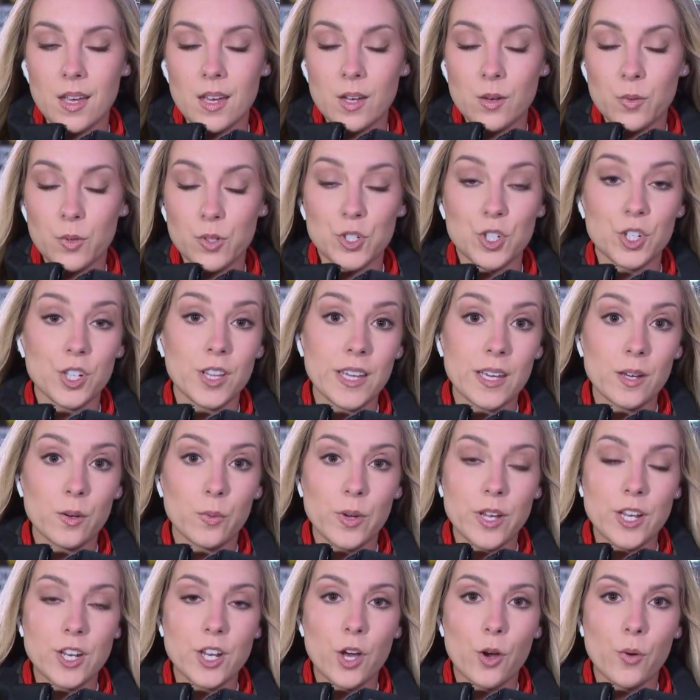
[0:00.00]
Well, Julia,
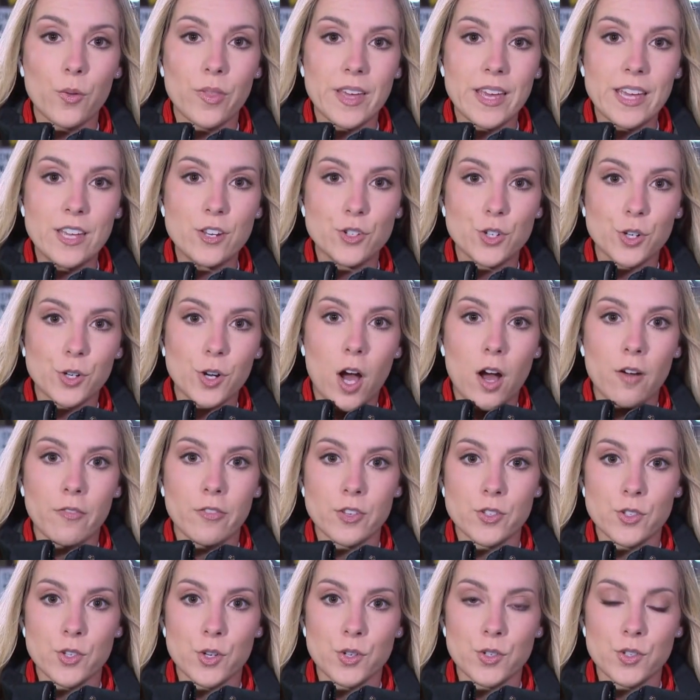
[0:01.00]
we know the injured
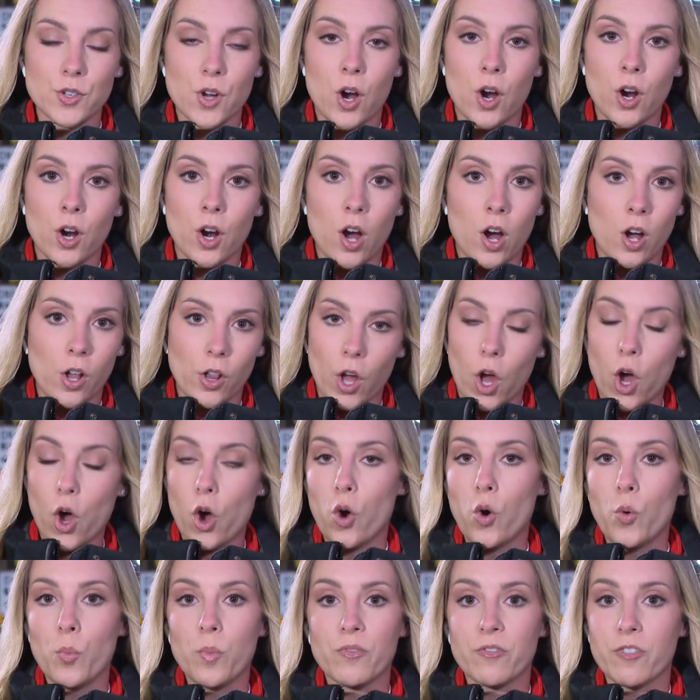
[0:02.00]
officers are all
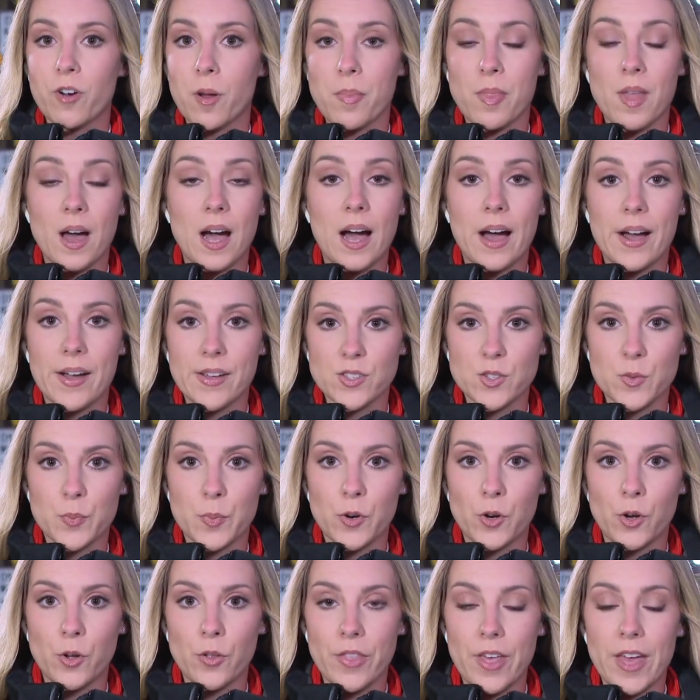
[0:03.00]
home from the
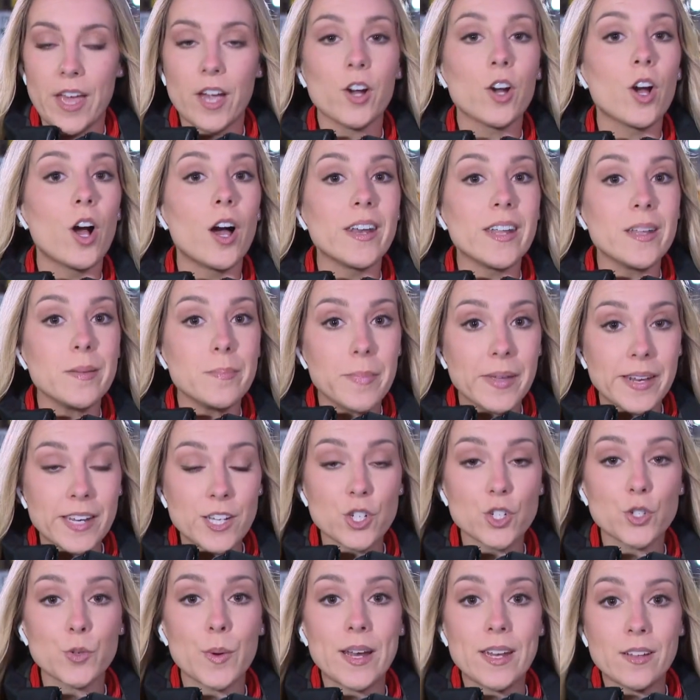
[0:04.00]
hospital. They are on
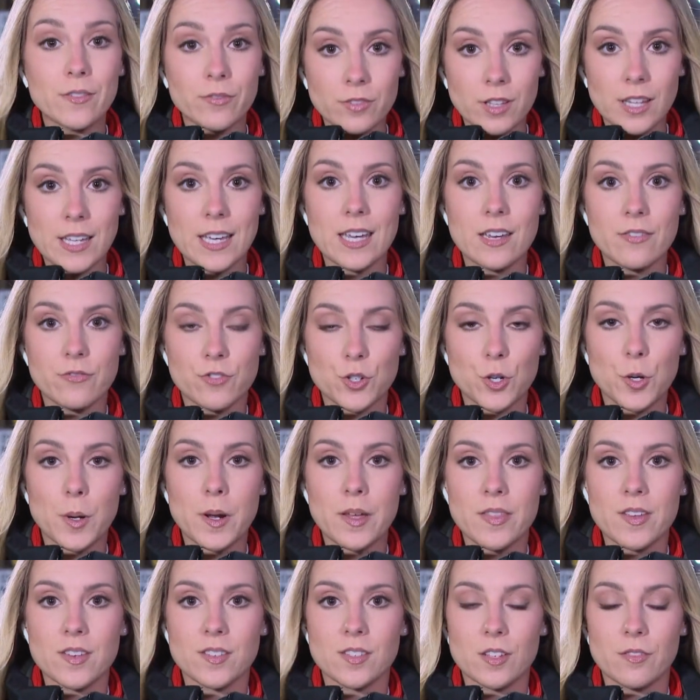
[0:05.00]
administrative leave
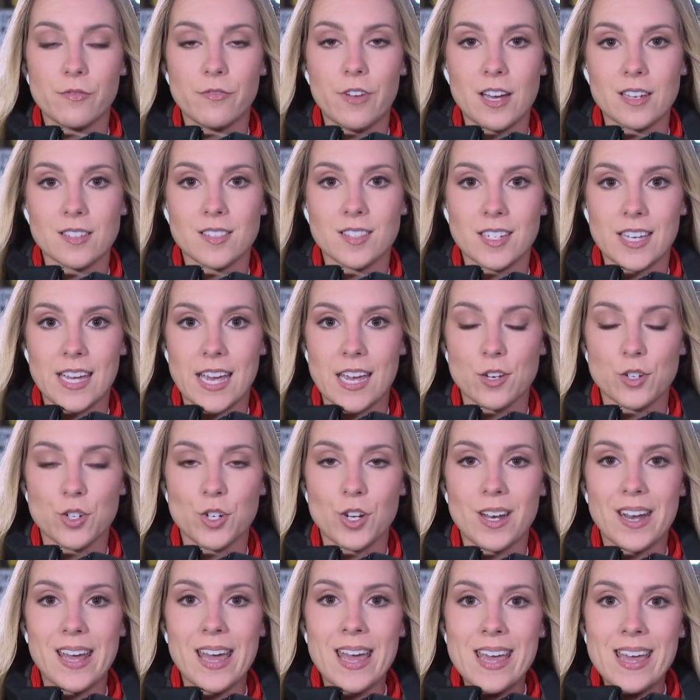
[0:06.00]
during this
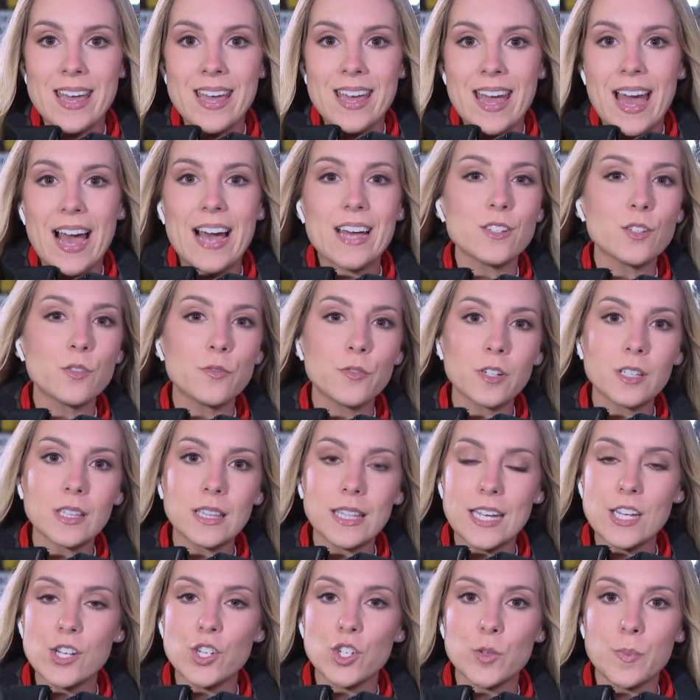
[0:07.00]
investigation. As for
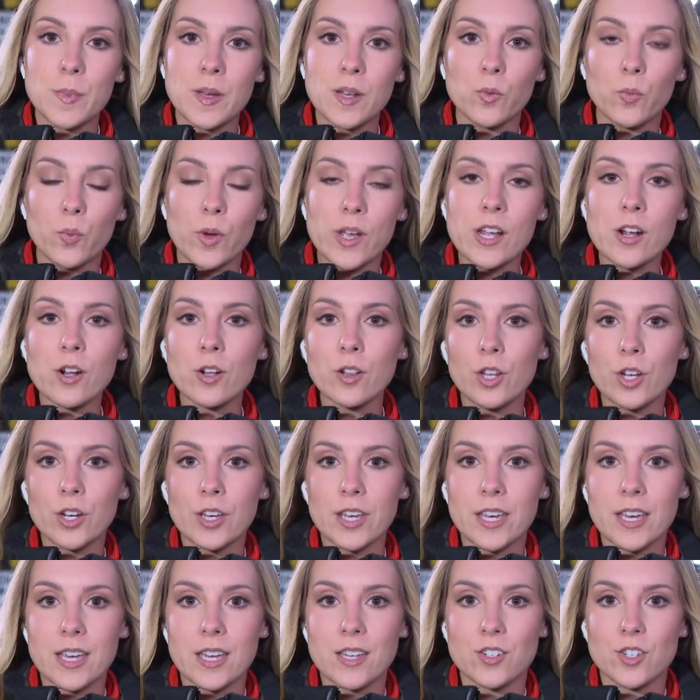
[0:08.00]
Leachman, we are
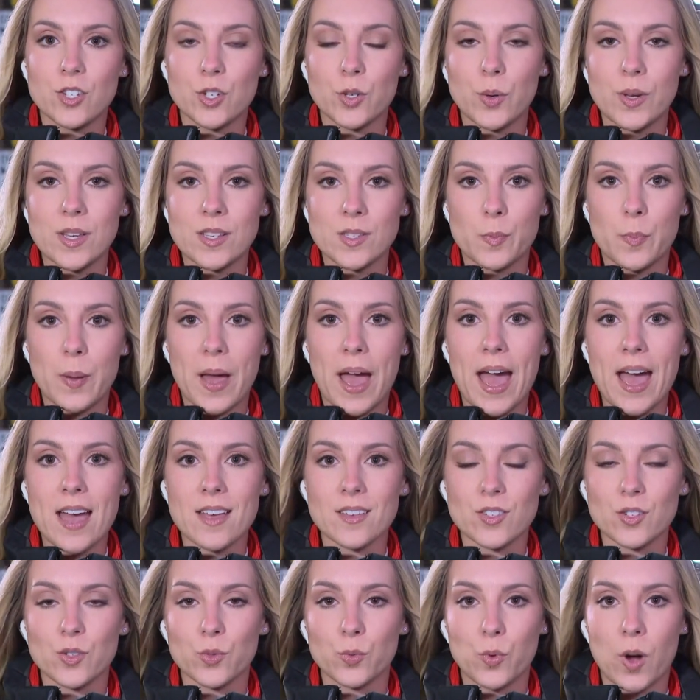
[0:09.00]
looking into his
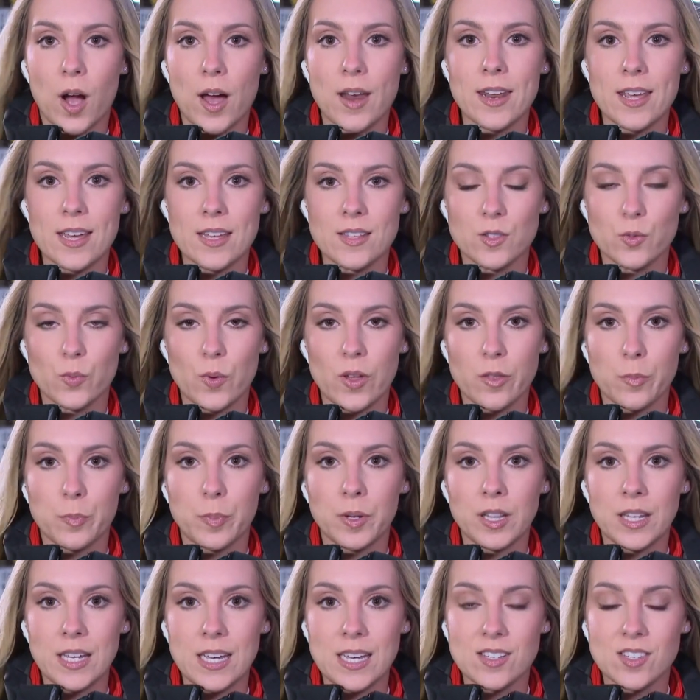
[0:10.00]
past run-ins with
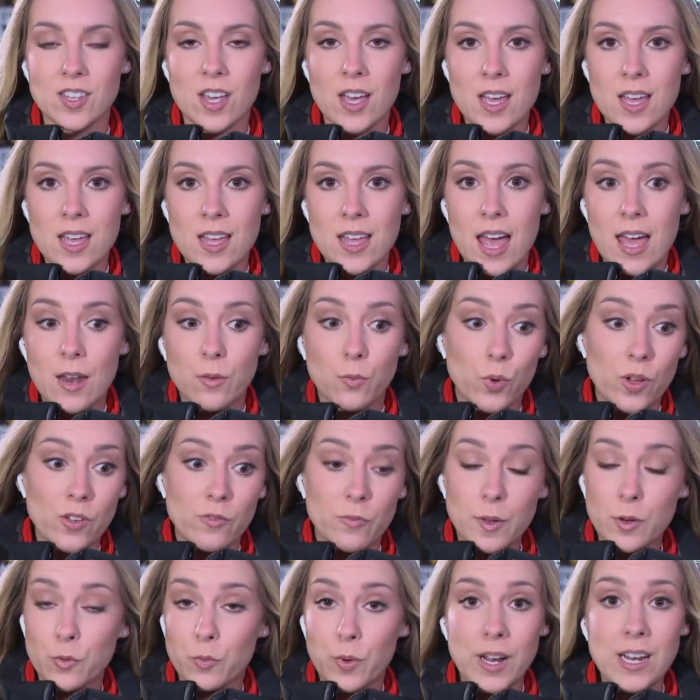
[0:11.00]
police, and we've
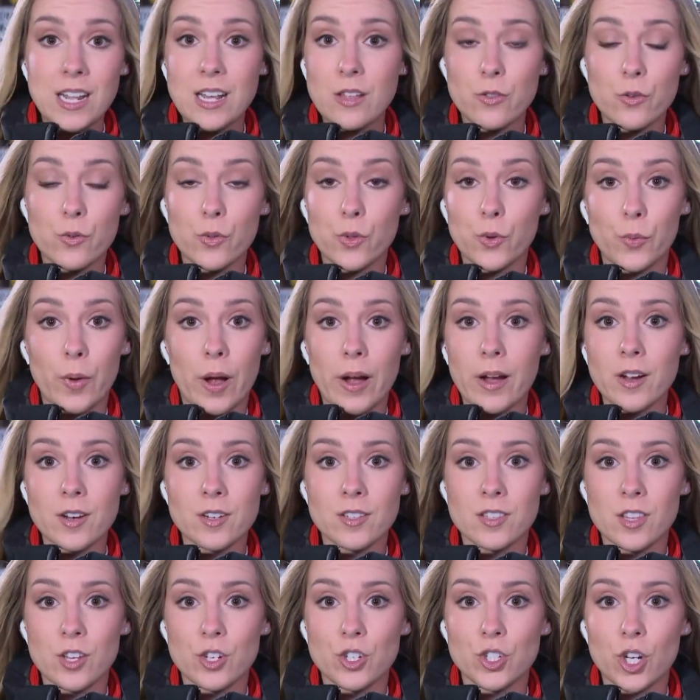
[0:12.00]
been reading through the
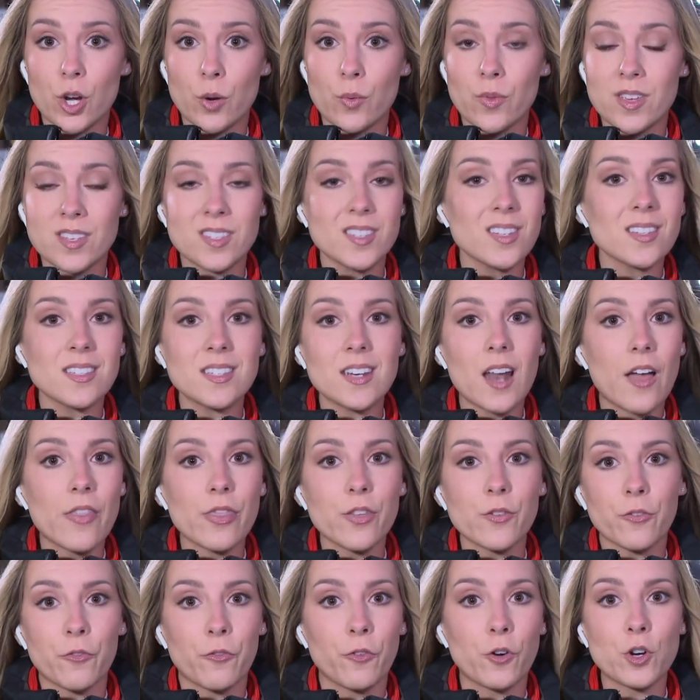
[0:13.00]
records that show this is not
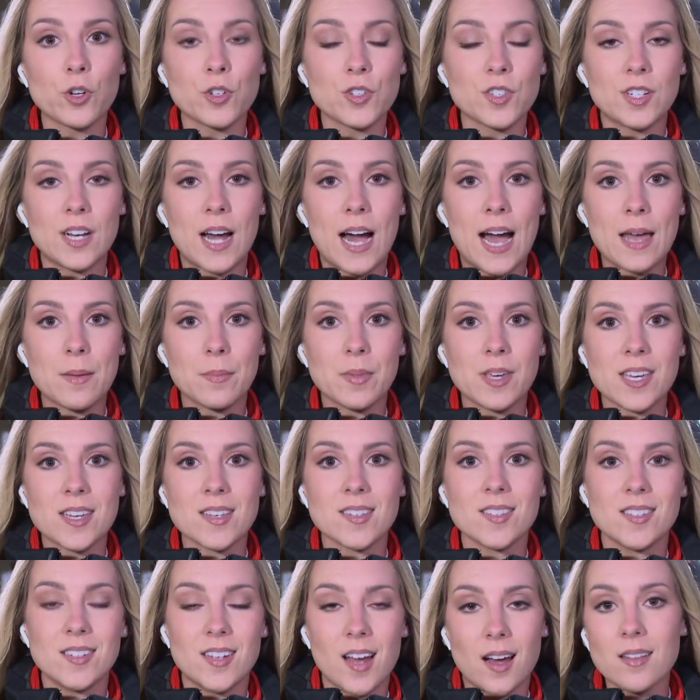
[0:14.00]
the first time
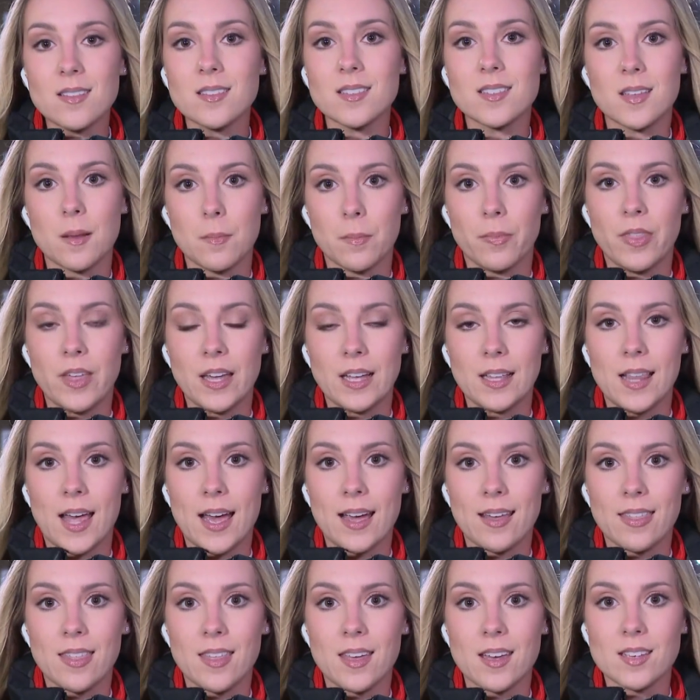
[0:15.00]
he's done something
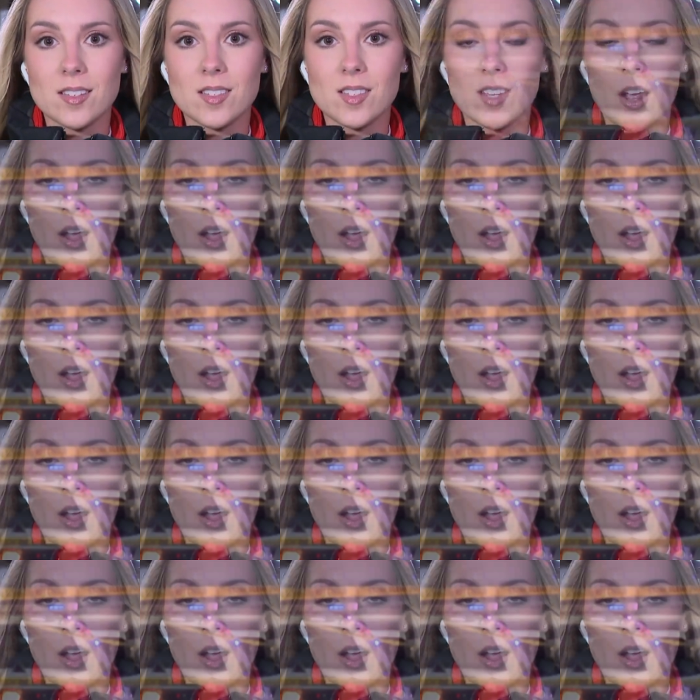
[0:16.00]
like this.